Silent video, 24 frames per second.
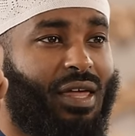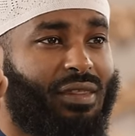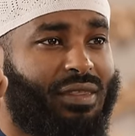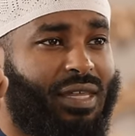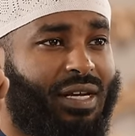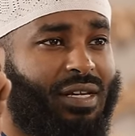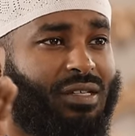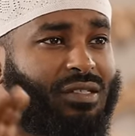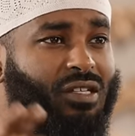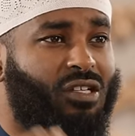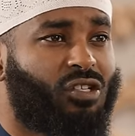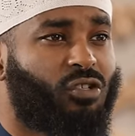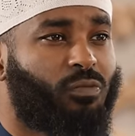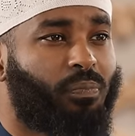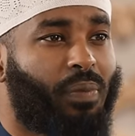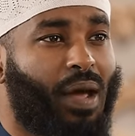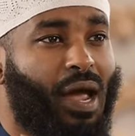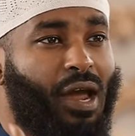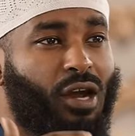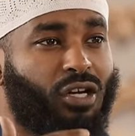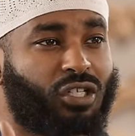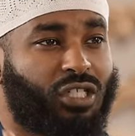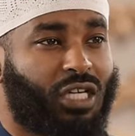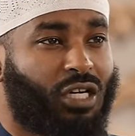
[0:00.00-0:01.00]
that has
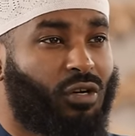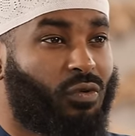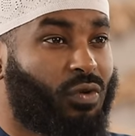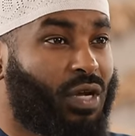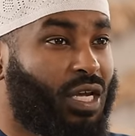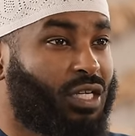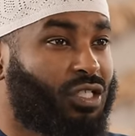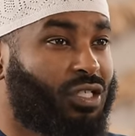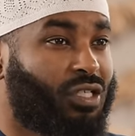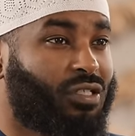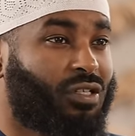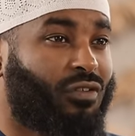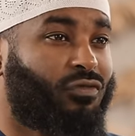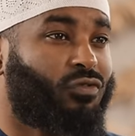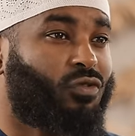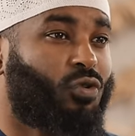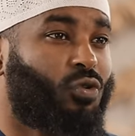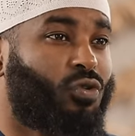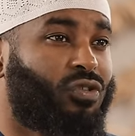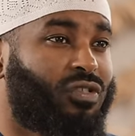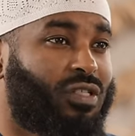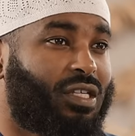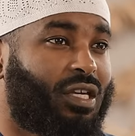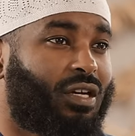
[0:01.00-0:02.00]
inspired generations of
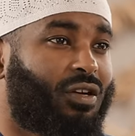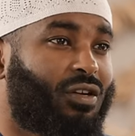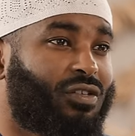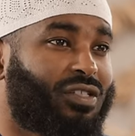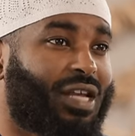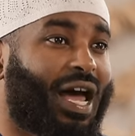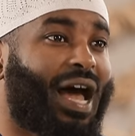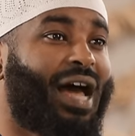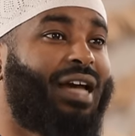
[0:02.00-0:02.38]
truth seekers.